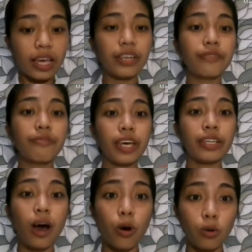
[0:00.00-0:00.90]

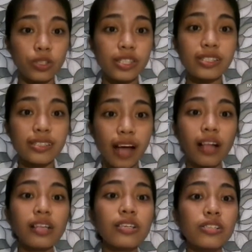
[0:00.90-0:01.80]
invade a host
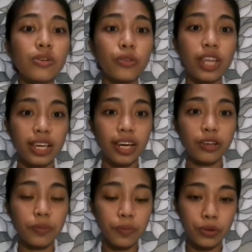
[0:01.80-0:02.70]
cell so they
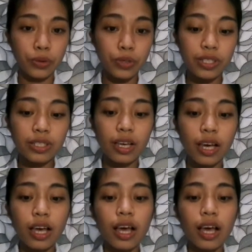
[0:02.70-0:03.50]
can reproduce,